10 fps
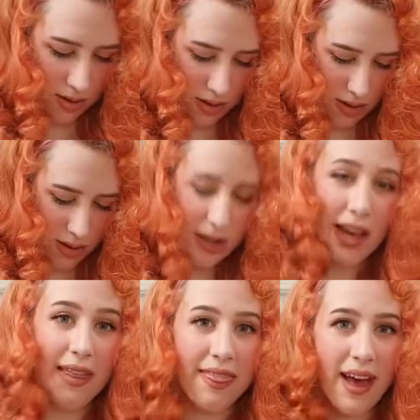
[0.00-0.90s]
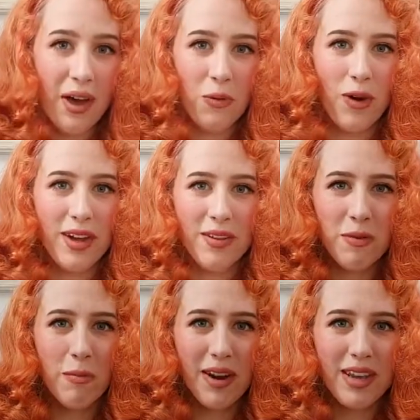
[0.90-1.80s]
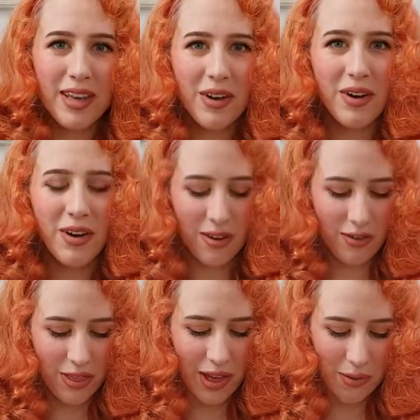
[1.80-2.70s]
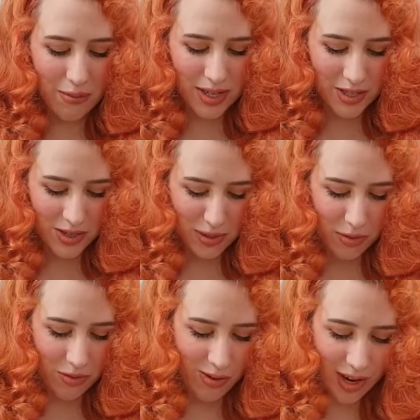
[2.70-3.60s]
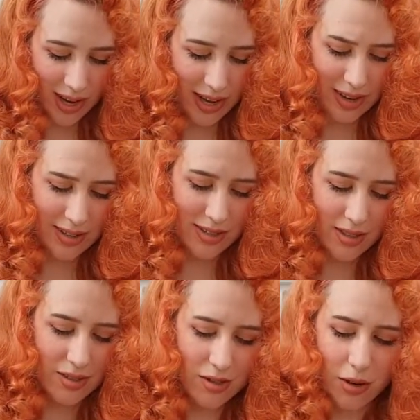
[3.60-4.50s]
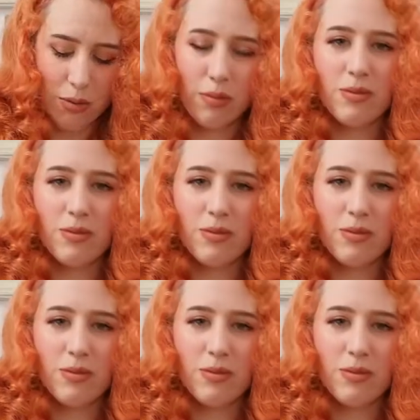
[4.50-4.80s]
Look at that, right on the money without measuring beforehand. Dope.